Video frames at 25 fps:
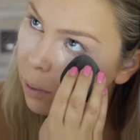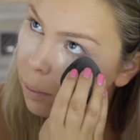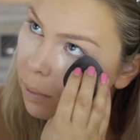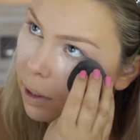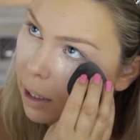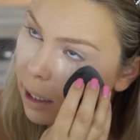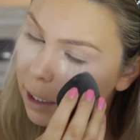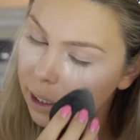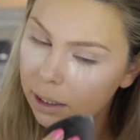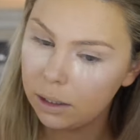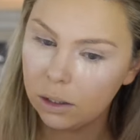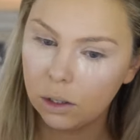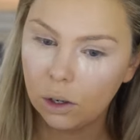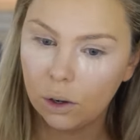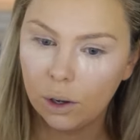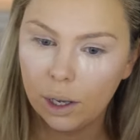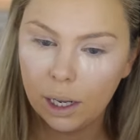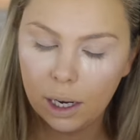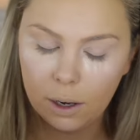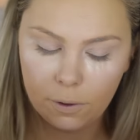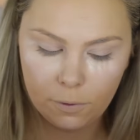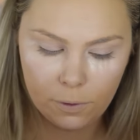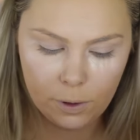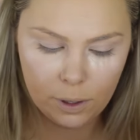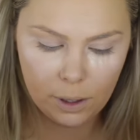from years ago
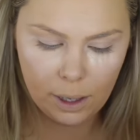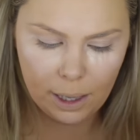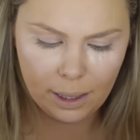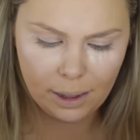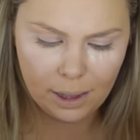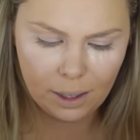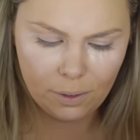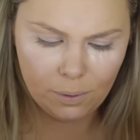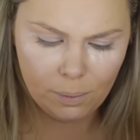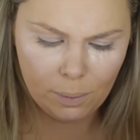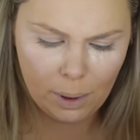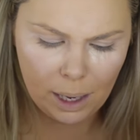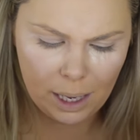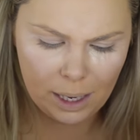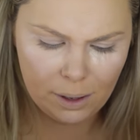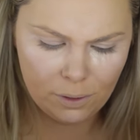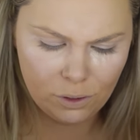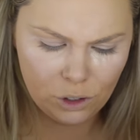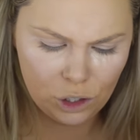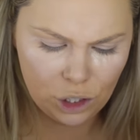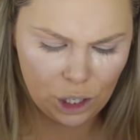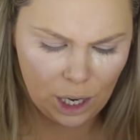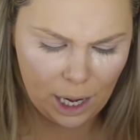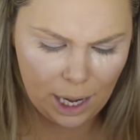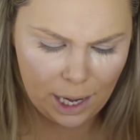and I feel like they might
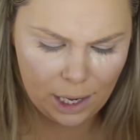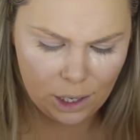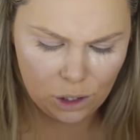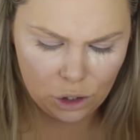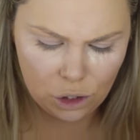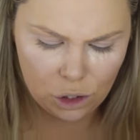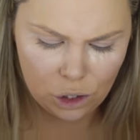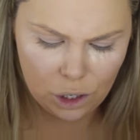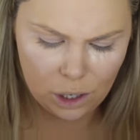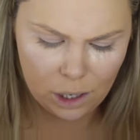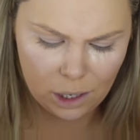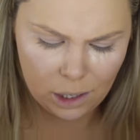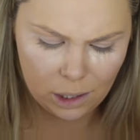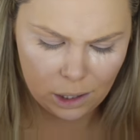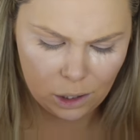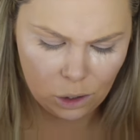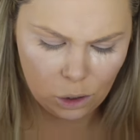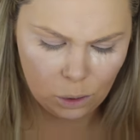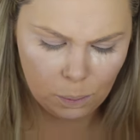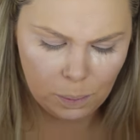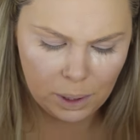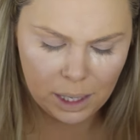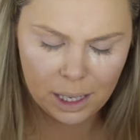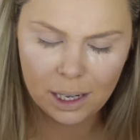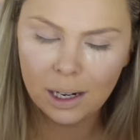have changed it a
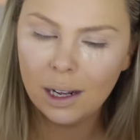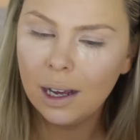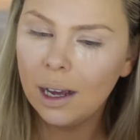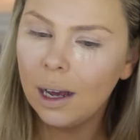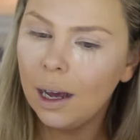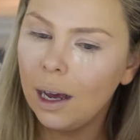little bit,